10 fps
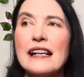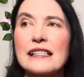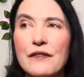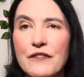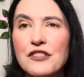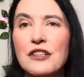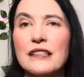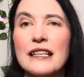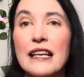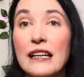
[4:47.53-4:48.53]

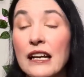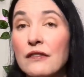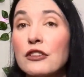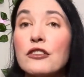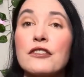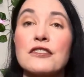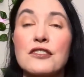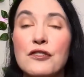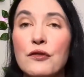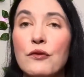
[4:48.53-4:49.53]
sufficiently kind of learn
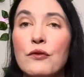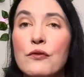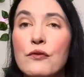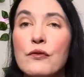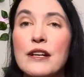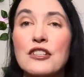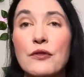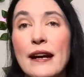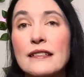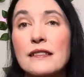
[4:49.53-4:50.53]
to
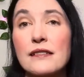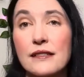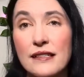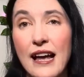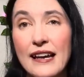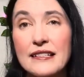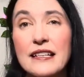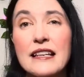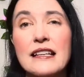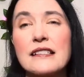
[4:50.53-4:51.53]
interact in
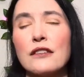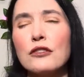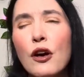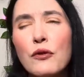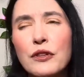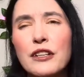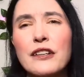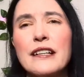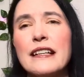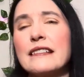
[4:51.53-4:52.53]
society. He's a
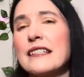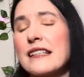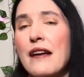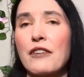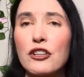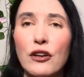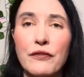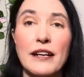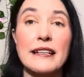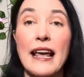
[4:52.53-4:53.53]
loner, he doesn't have a
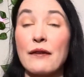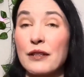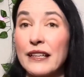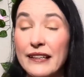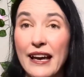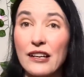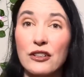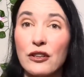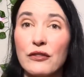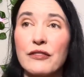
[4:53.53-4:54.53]
girlfriend, can't really get a
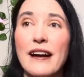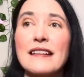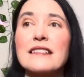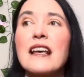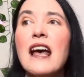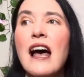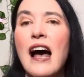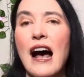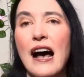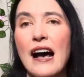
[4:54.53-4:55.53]
girlfriend.
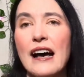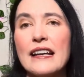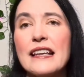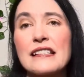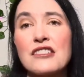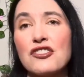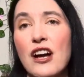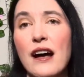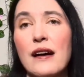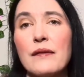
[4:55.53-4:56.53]
He has a
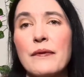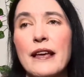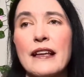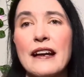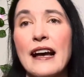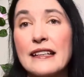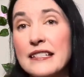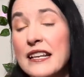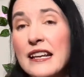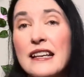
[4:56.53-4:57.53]
job in
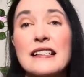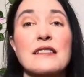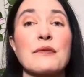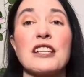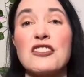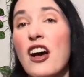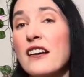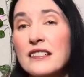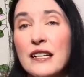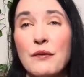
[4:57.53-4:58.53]
IT, doesn't really
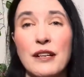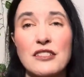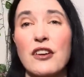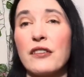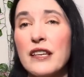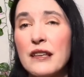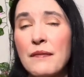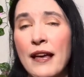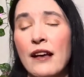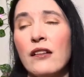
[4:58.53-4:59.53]
talk to anyone, it's all
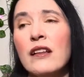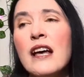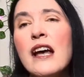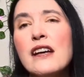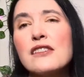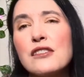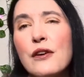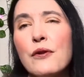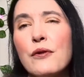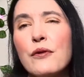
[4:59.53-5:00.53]
email.
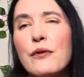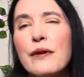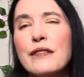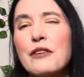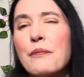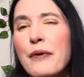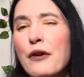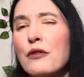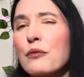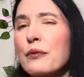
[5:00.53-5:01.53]
So they're
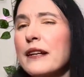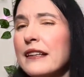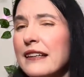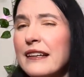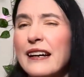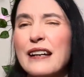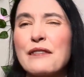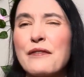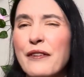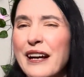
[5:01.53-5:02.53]
both really kind
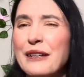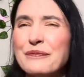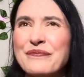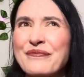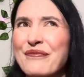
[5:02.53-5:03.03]
of